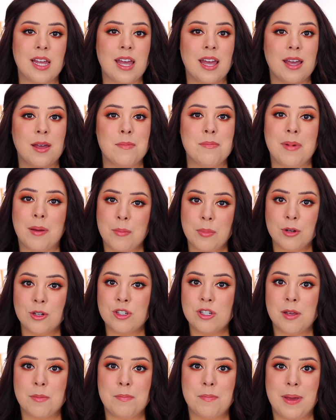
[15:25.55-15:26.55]
a
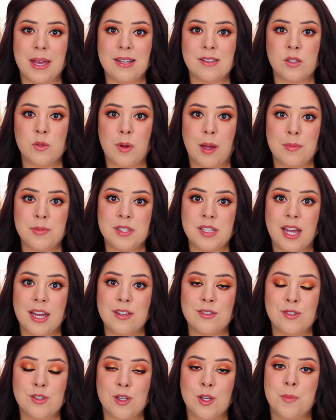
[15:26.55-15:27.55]
membership-based
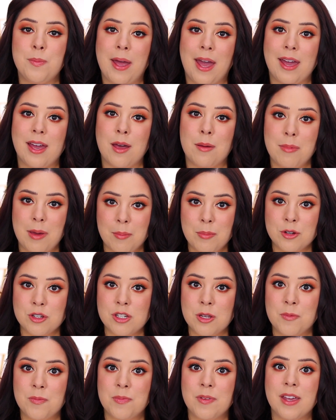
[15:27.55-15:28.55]
website. So you pay a
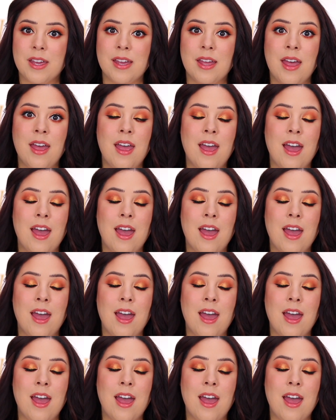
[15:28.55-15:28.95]
membership fee